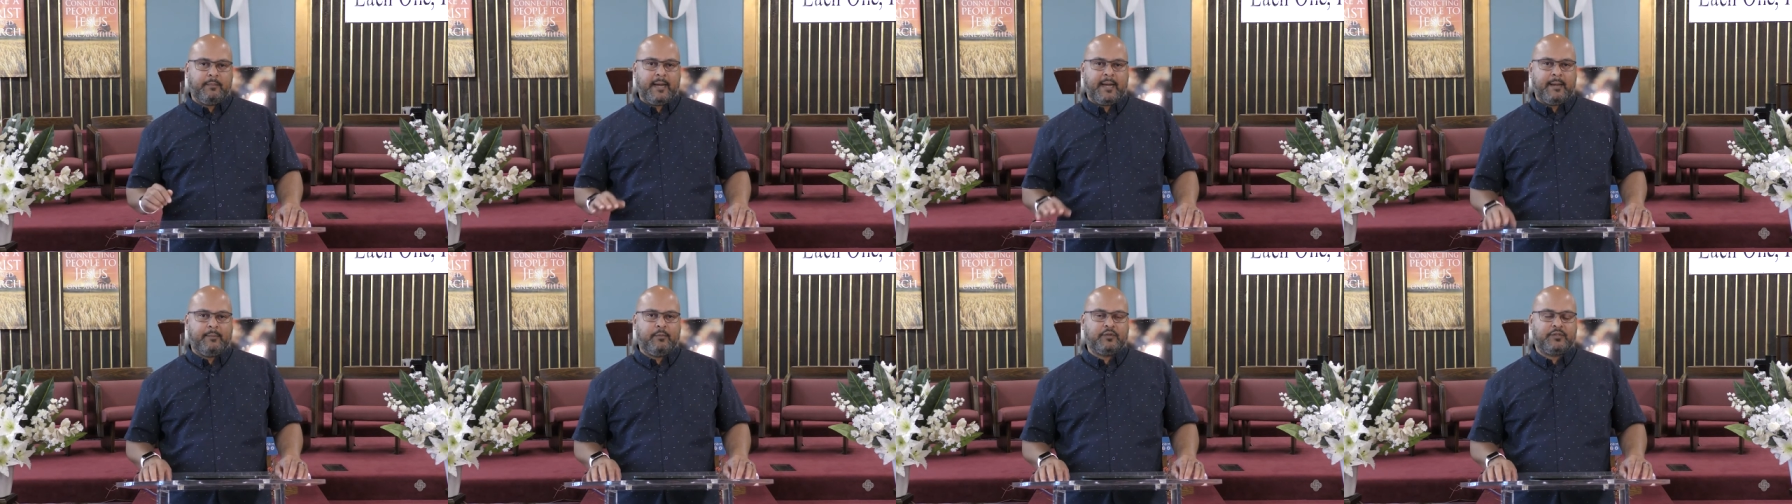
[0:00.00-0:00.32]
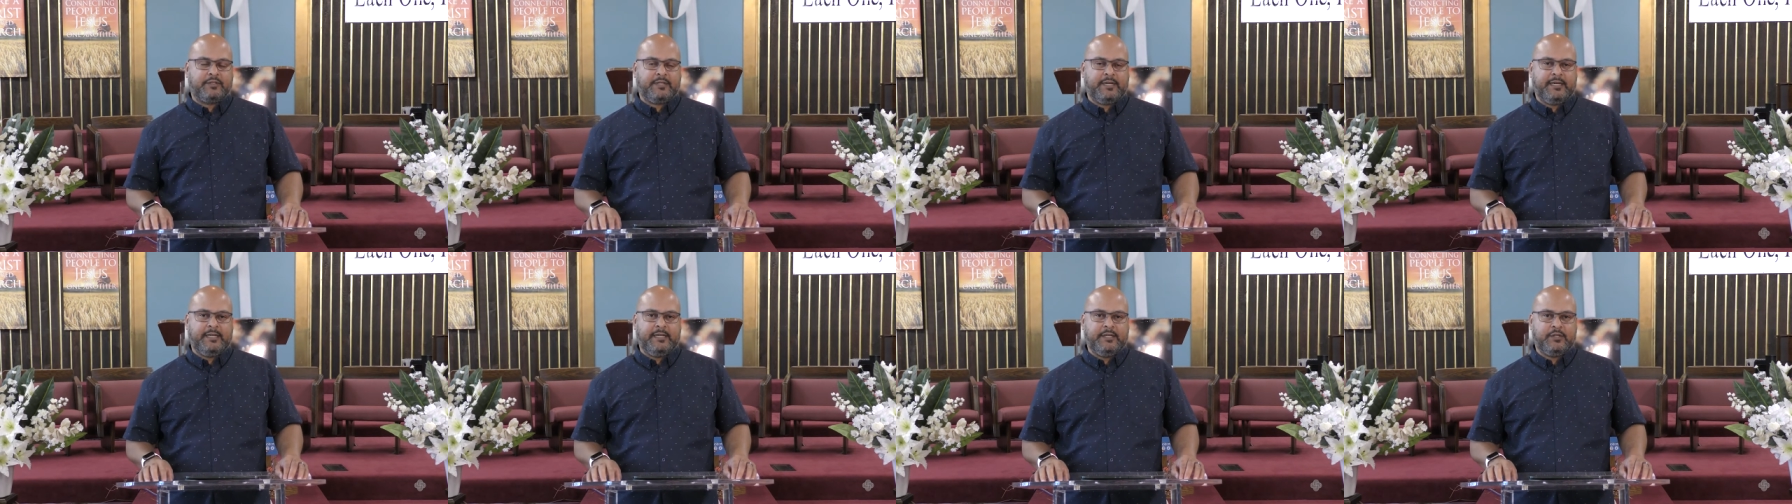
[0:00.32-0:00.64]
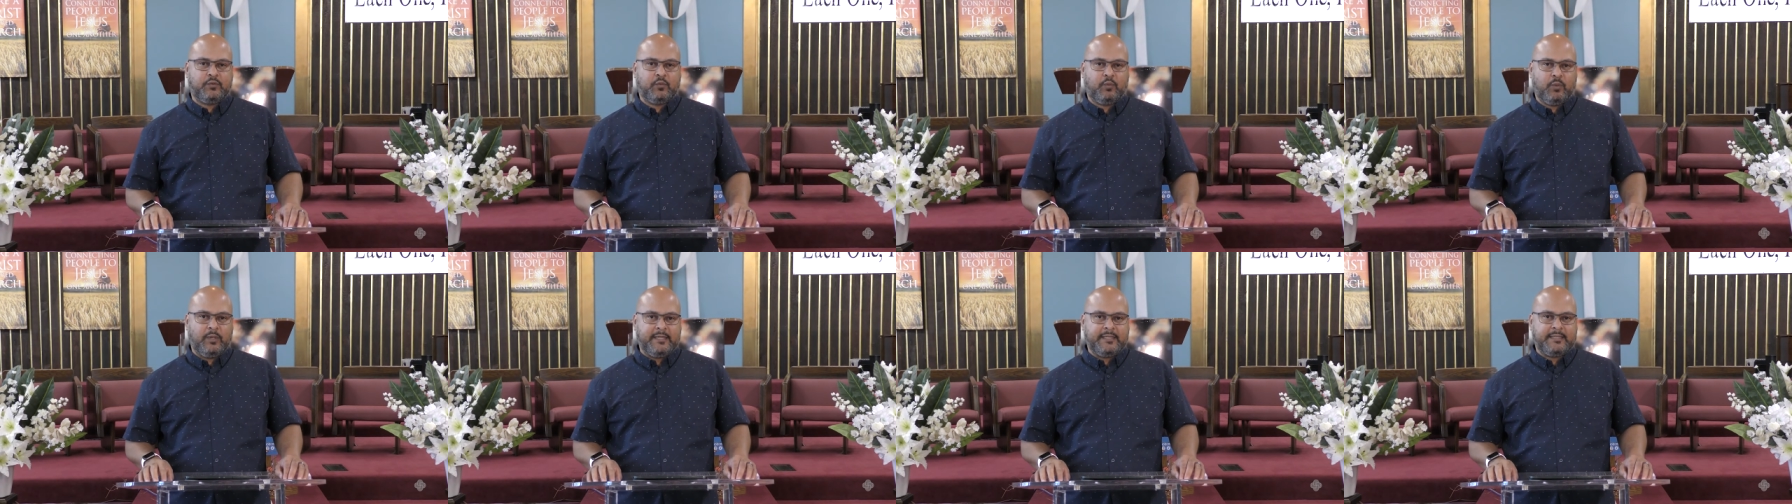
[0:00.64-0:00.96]
Bible study
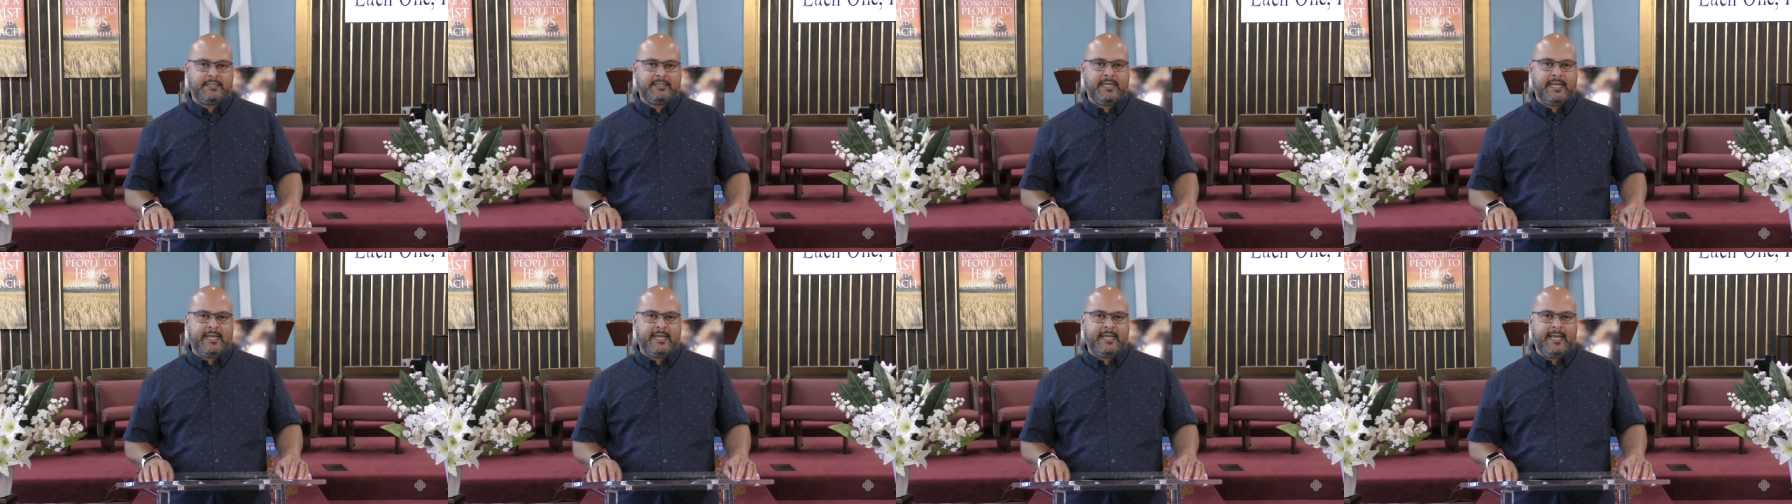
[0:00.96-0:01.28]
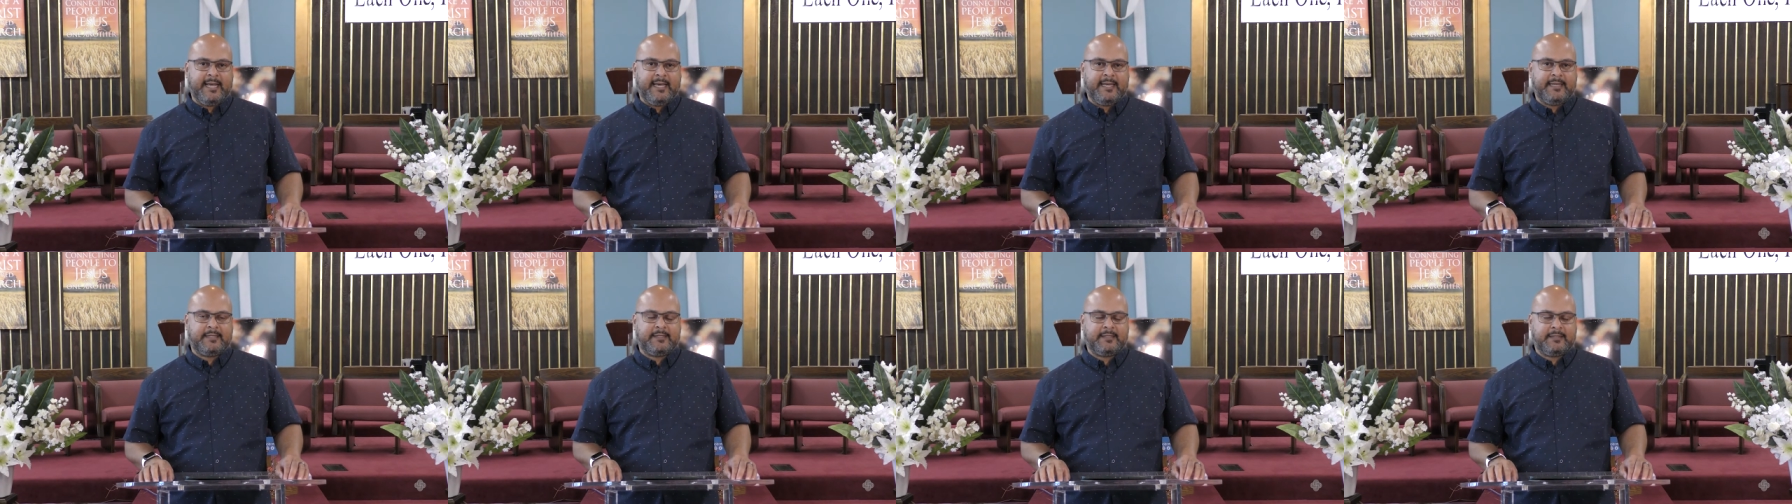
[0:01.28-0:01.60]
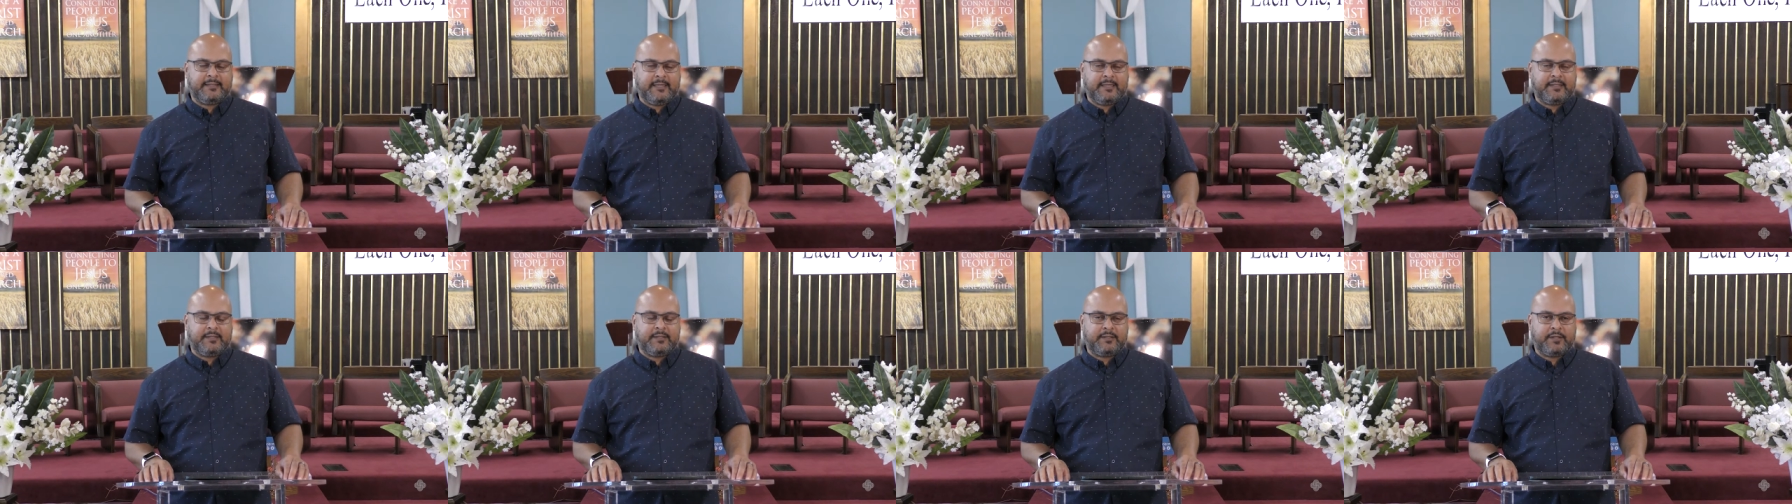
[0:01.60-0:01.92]
is Wednesday at
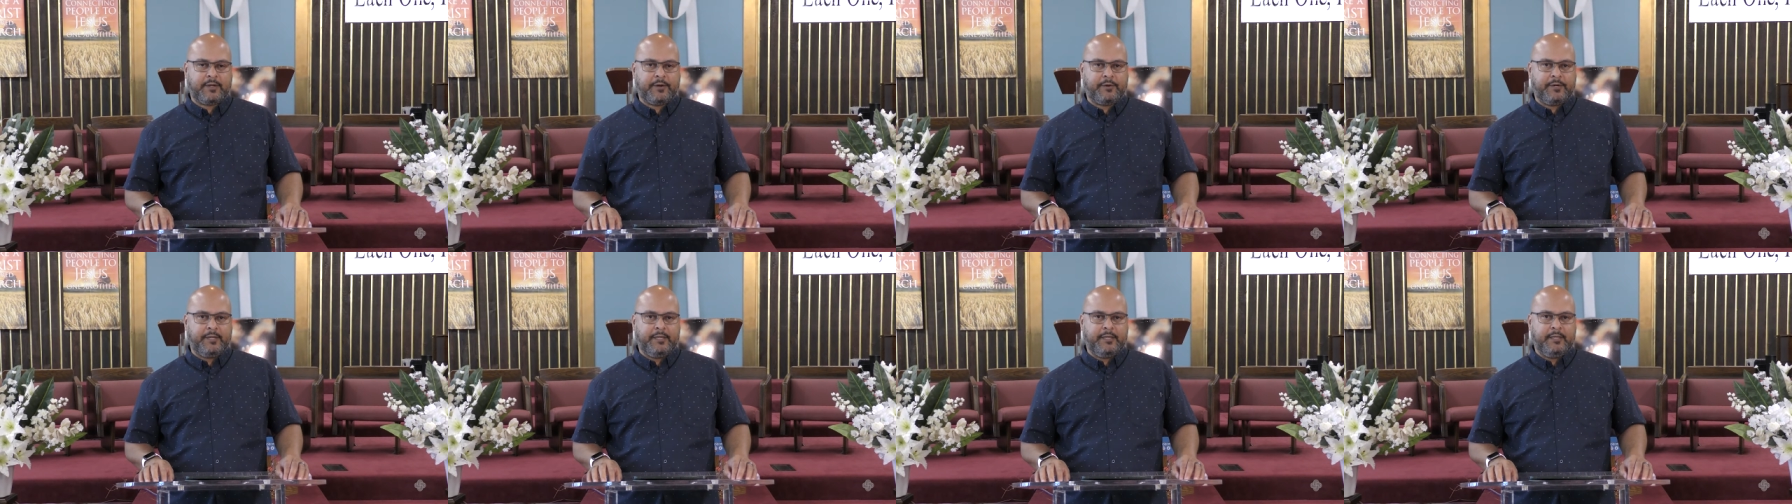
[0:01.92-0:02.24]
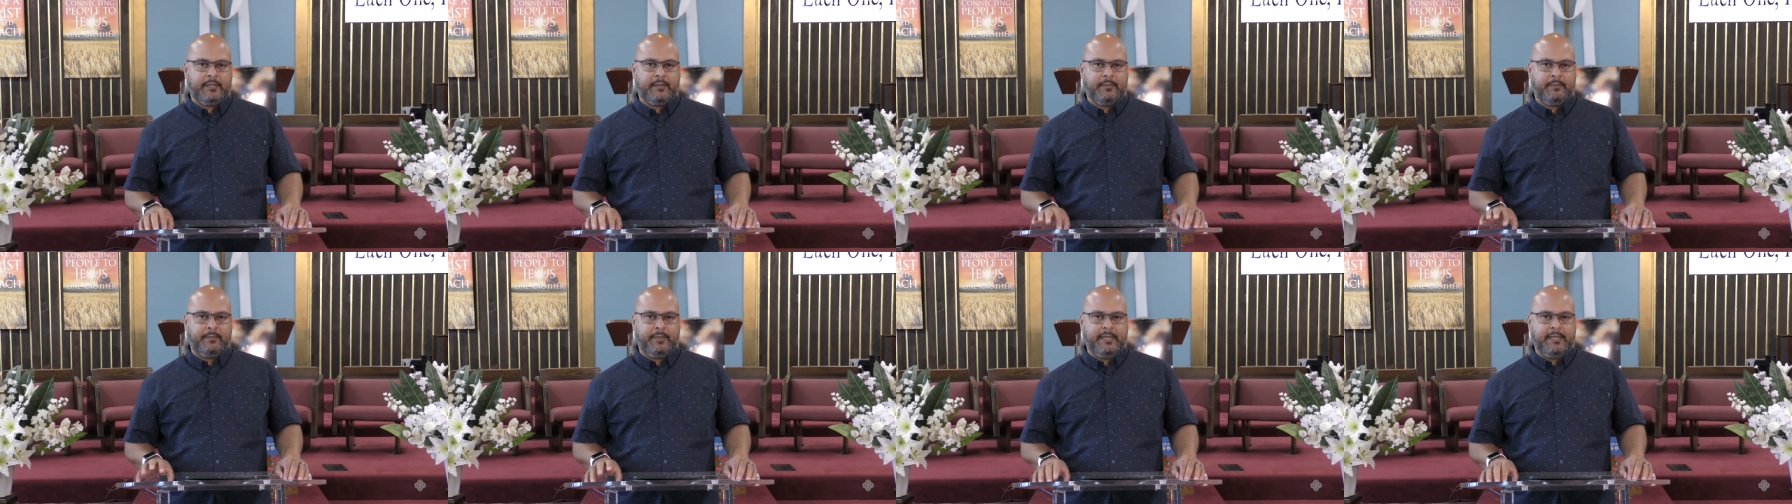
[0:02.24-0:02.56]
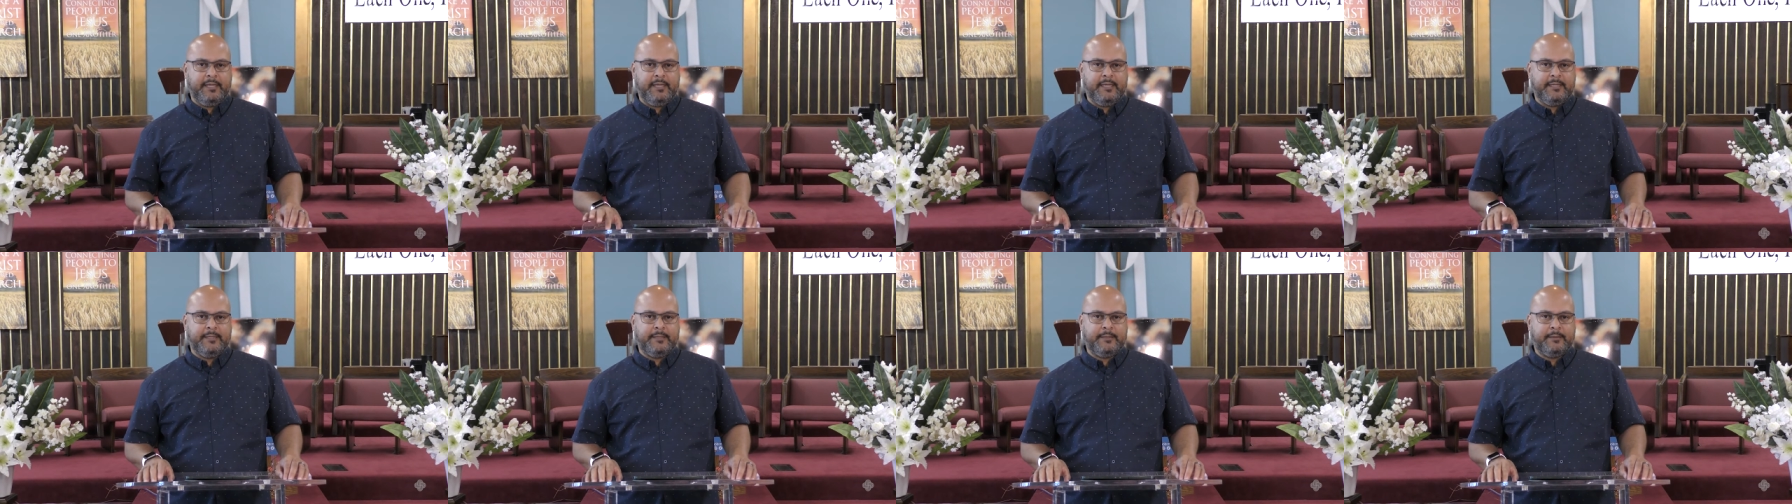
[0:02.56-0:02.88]
6:30
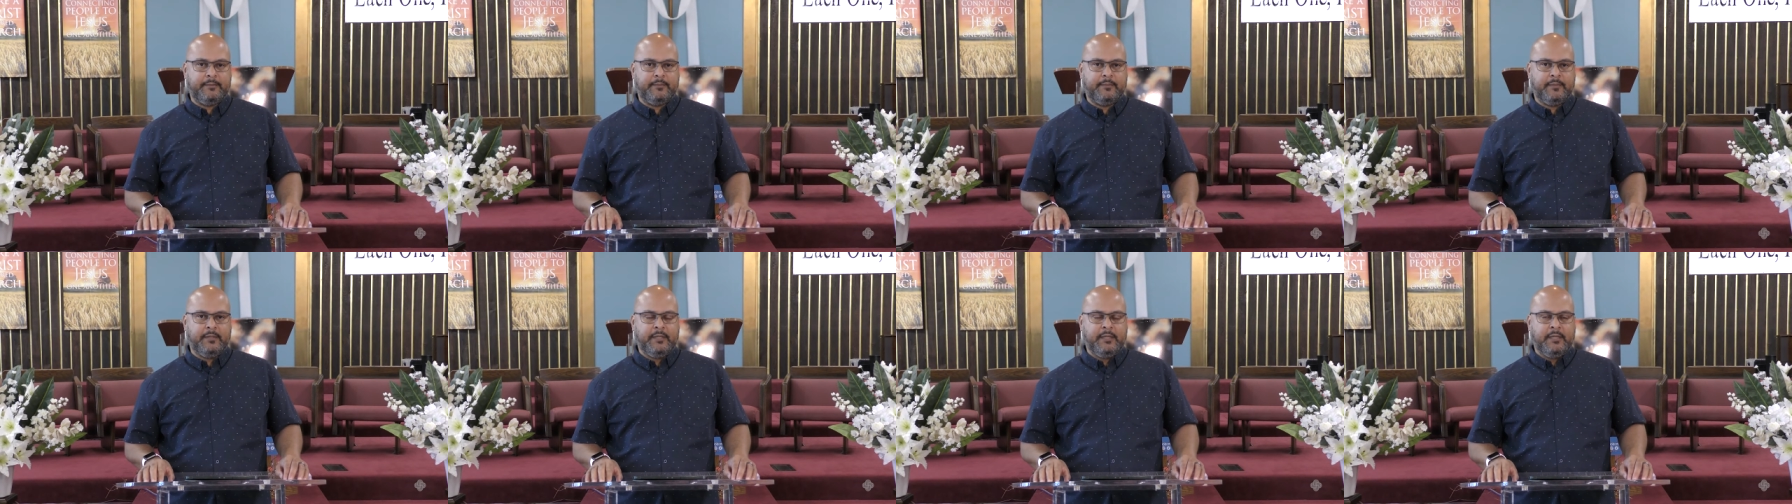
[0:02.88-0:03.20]
p.m.